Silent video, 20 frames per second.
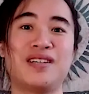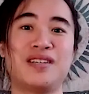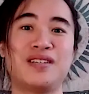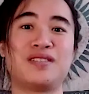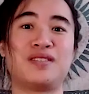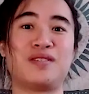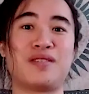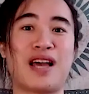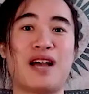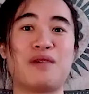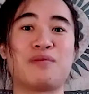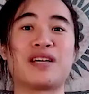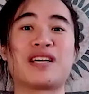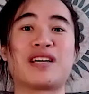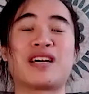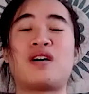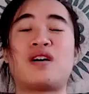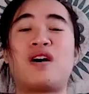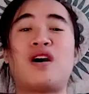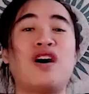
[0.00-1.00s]
so that we
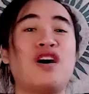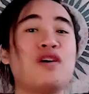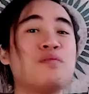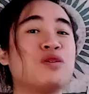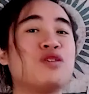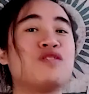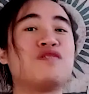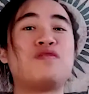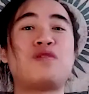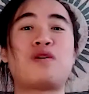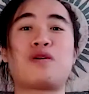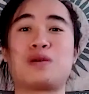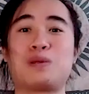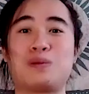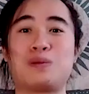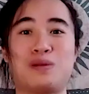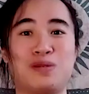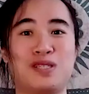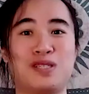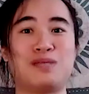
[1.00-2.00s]
can all move forward
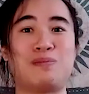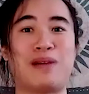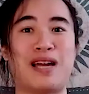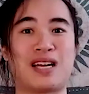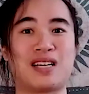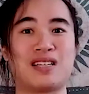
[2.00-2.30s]
with respect.